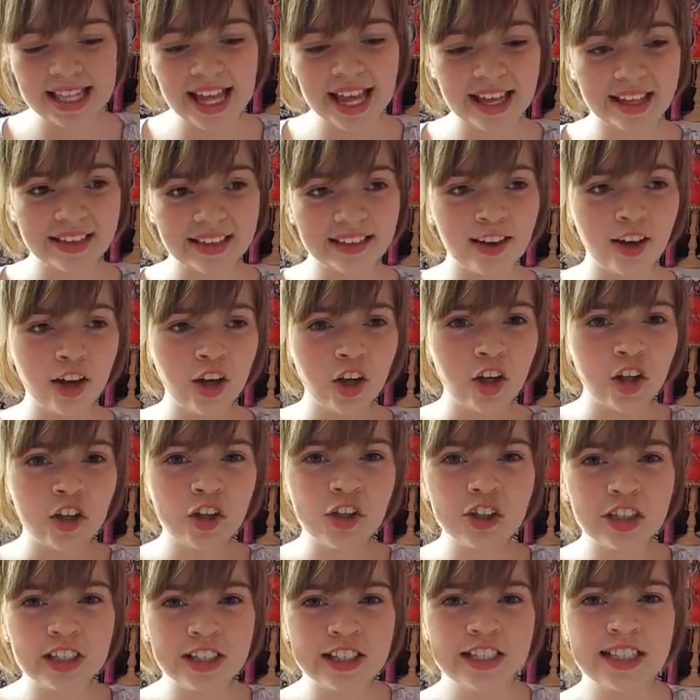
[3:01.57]
then you
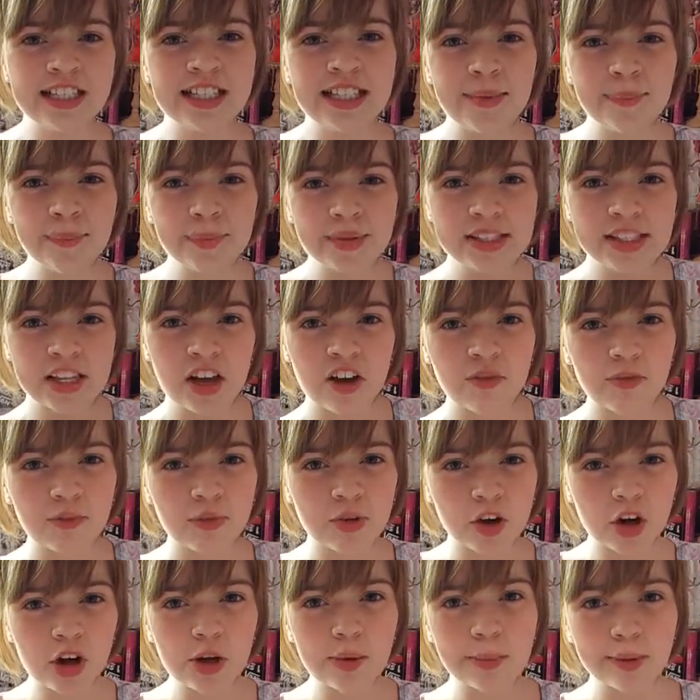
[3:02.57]
can slip the soft
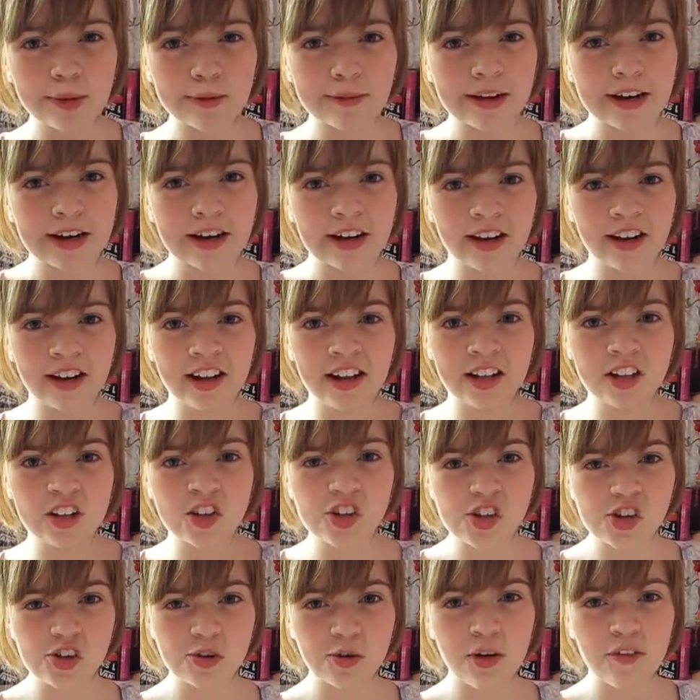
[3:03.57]
promo in
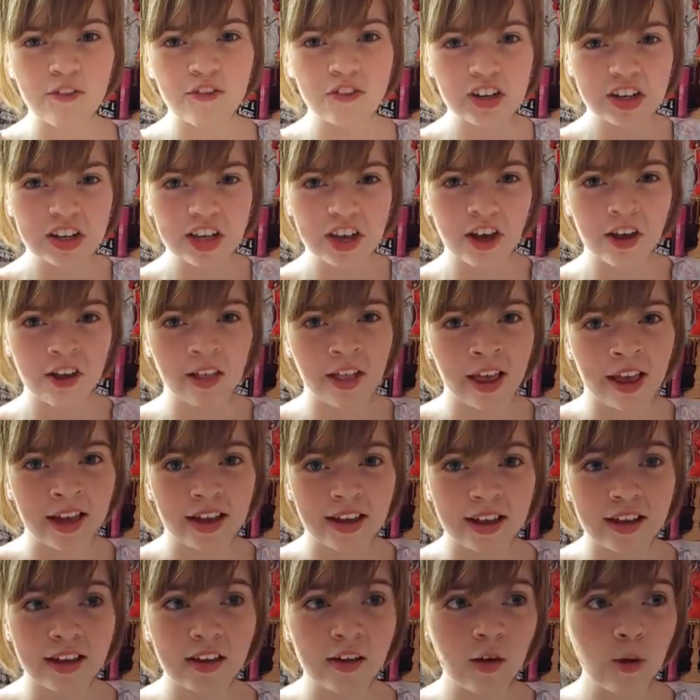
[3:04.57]
to your own video. Like,
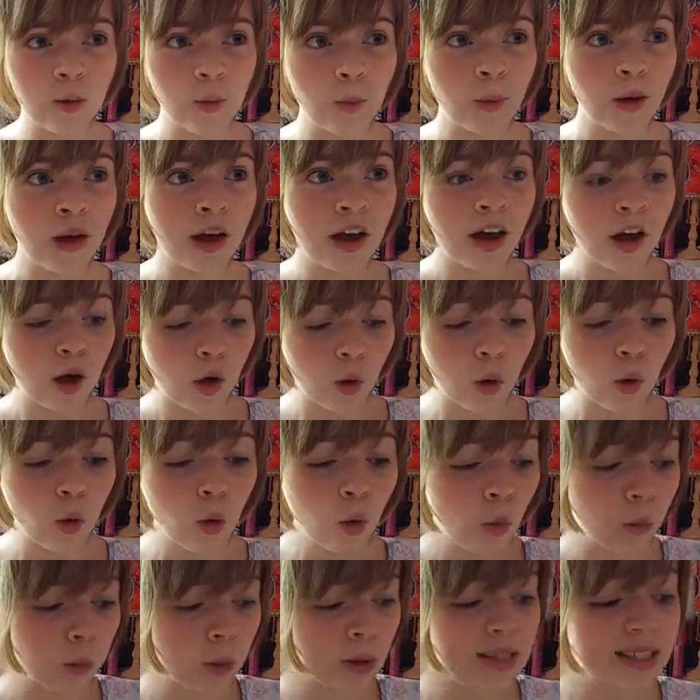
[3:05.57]
oh,
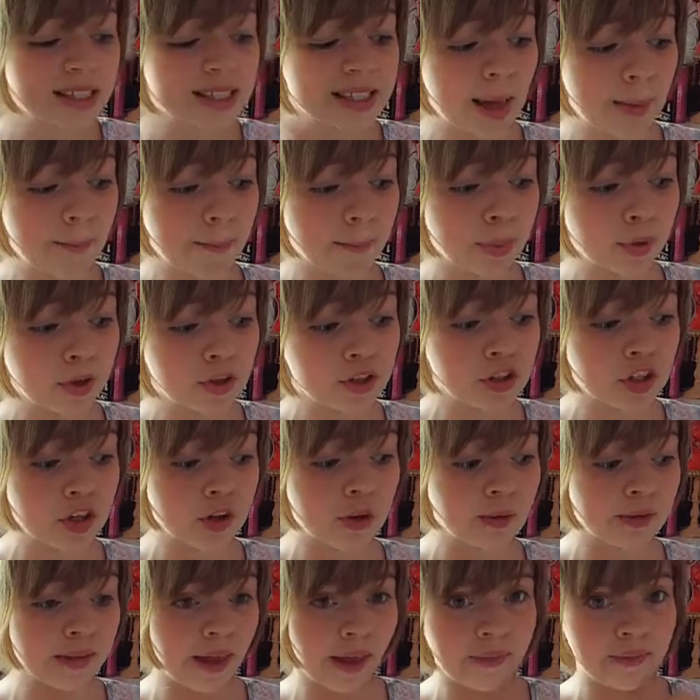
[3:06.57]
what's that button
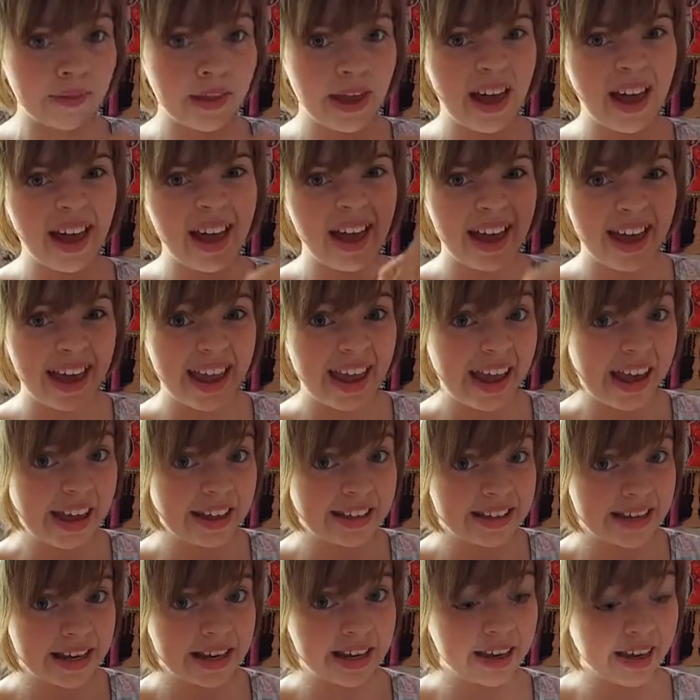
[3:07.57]
doing down there?
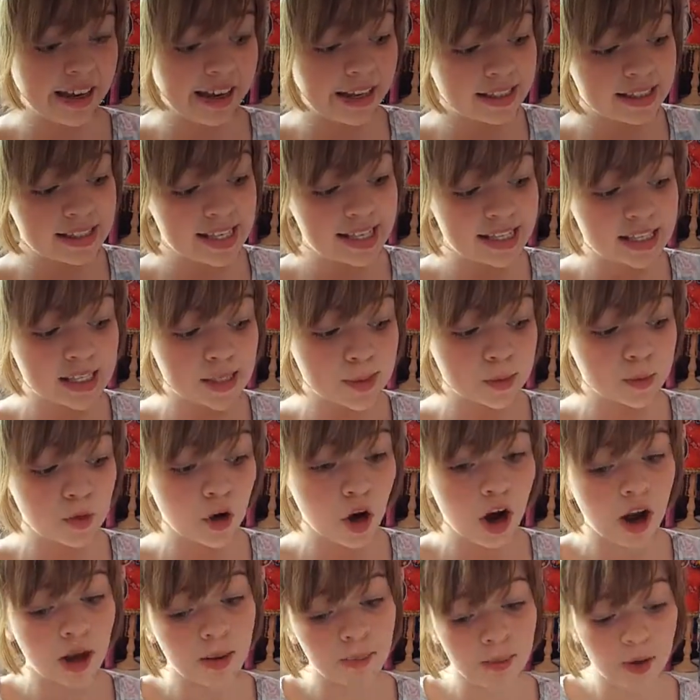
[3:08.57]
Hit it. It says
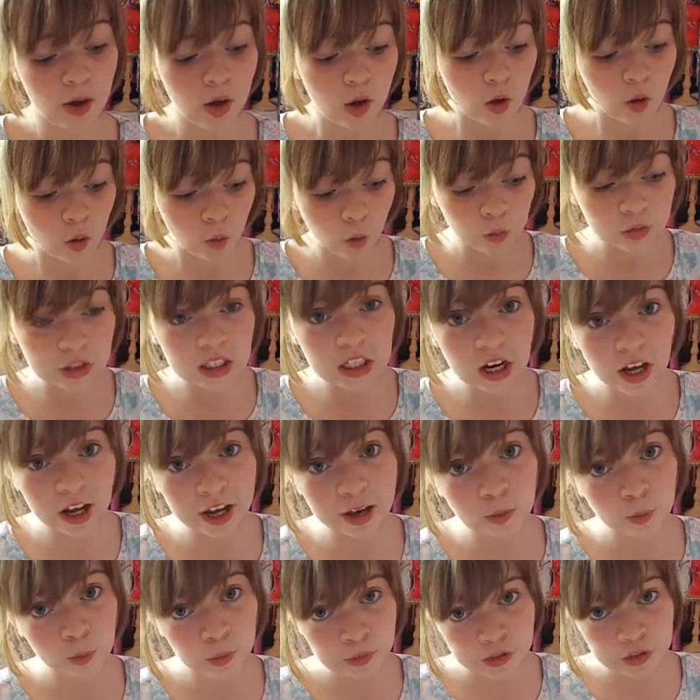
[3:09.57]
subscribe, or the
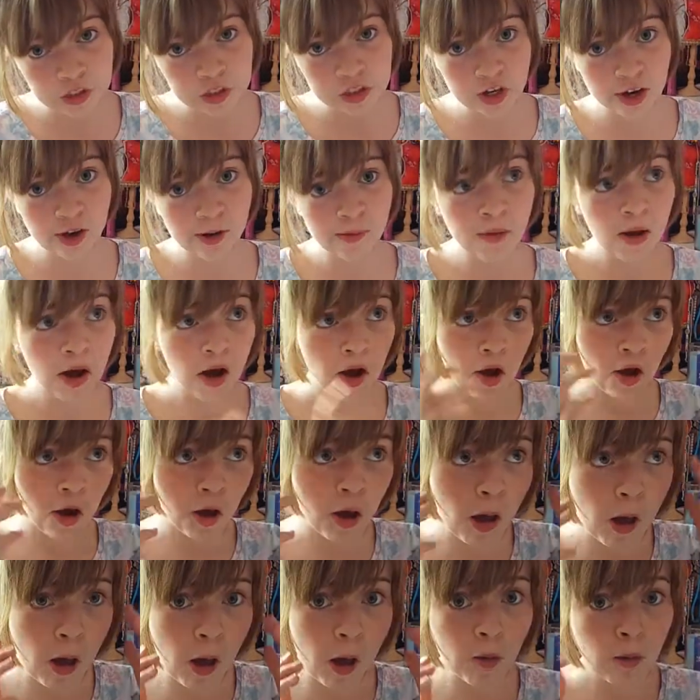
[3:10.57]
like one too,
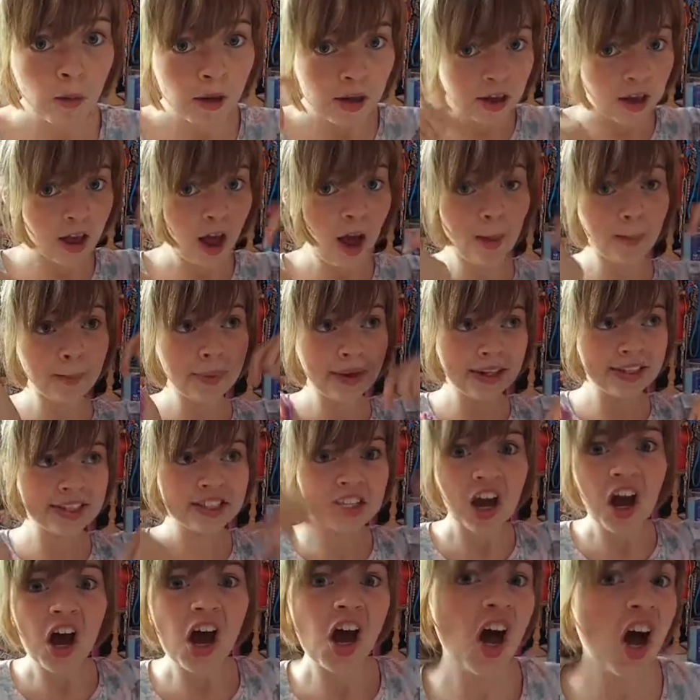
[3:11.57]
or
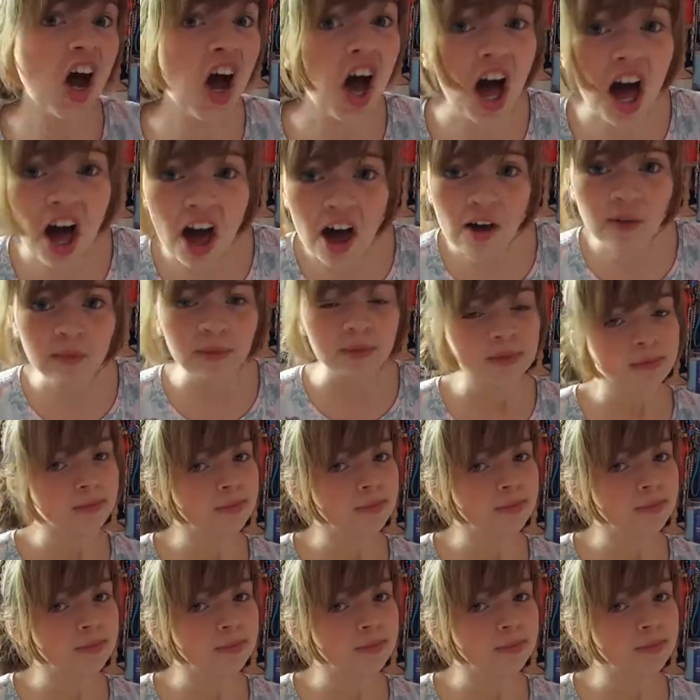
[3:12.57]
comment. Oh,